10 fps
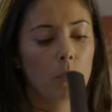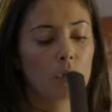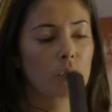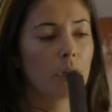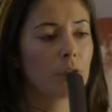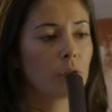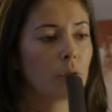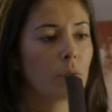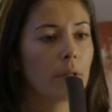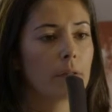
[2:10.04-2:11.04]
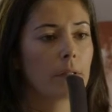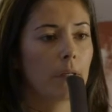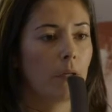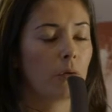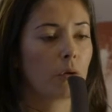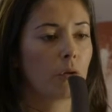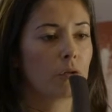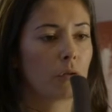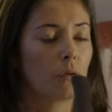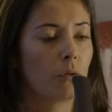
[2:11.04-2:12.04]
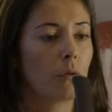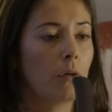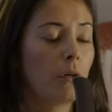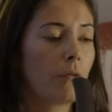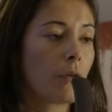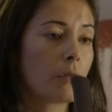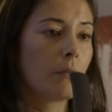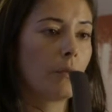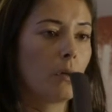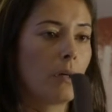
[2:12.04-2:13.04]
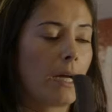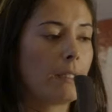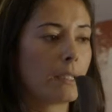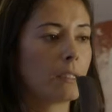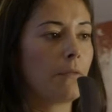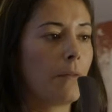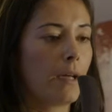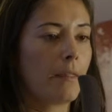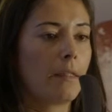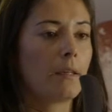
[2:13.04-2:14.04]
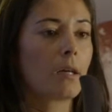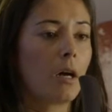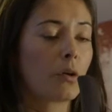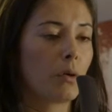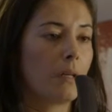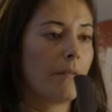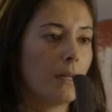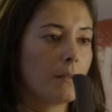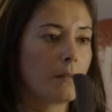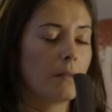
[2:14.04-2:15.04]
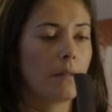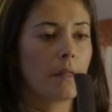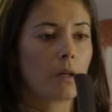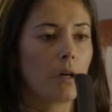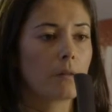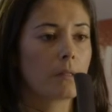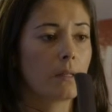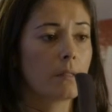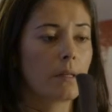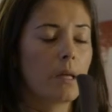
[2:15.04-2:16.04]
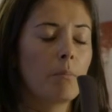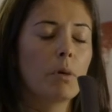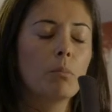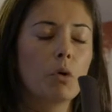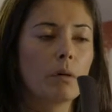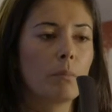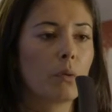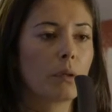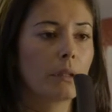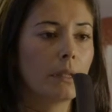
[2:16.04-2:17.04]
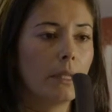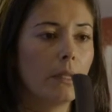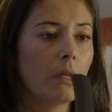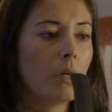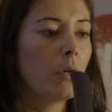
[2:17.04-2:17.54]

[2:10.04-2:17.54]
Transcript: we're trying to do this in order to, first of all, identify the concrete events that cause this, but more importantly,